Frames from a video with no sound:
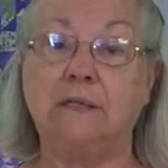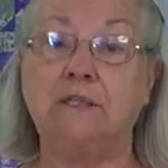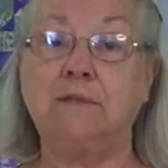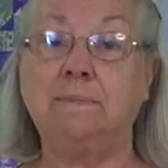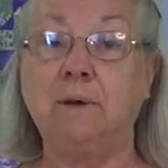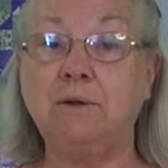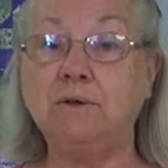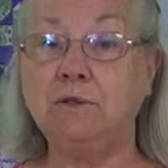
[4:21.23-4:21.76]
It's
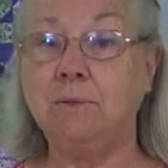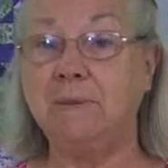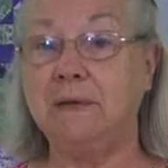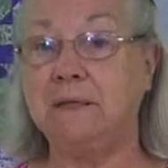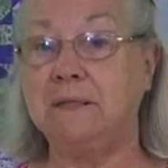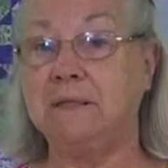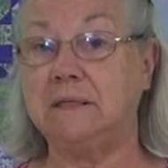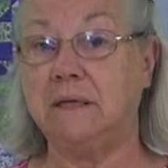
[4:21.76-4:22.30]
supposed to be
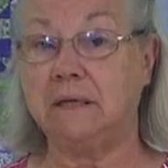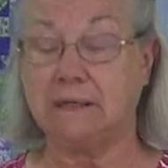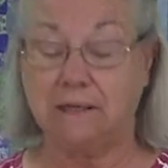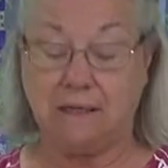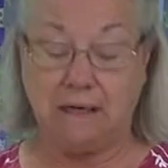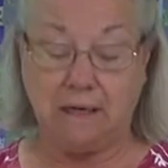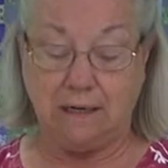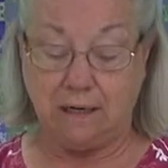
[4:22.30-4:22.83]
a
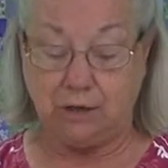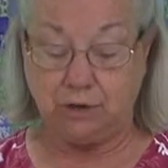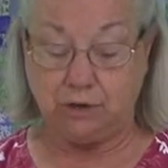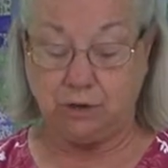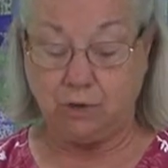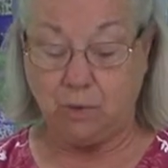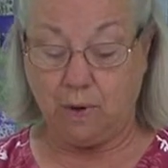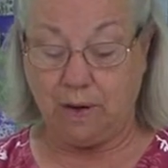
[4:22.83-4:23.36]
16-inch
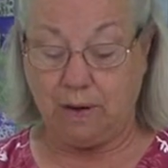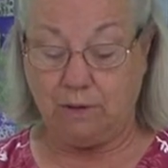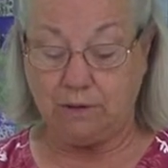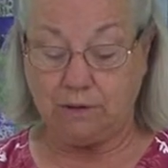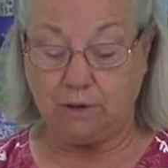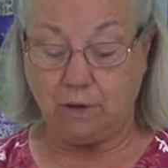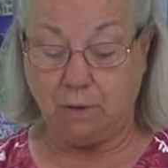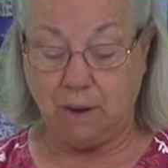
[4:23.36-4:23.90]
square,
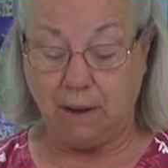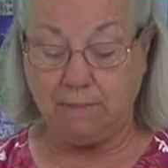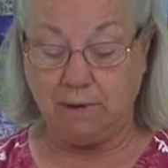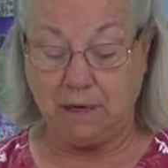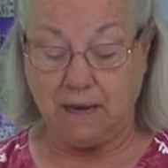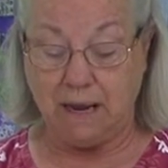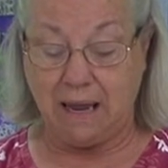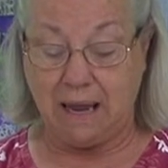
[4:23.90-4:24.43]
so I'm
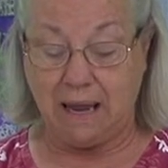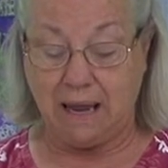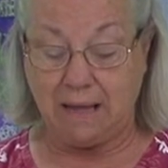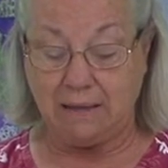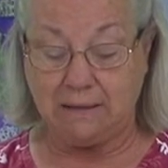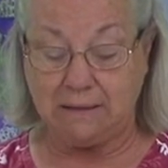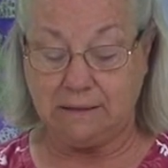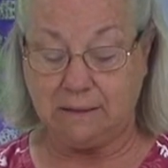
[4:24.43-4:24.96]
going to
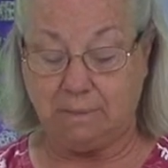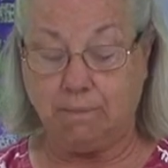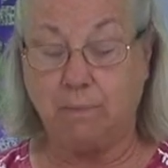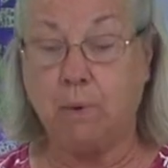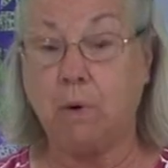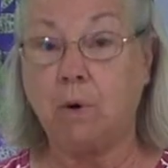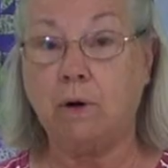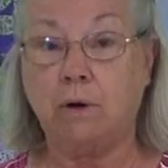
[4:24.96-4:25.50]
add some
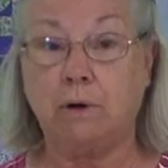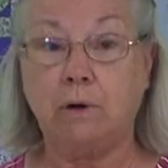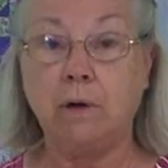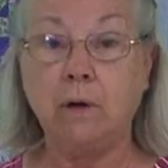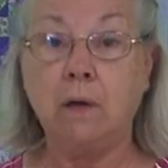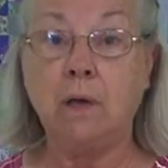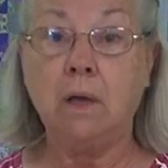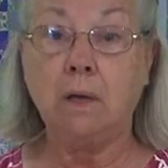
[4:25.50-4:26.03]
border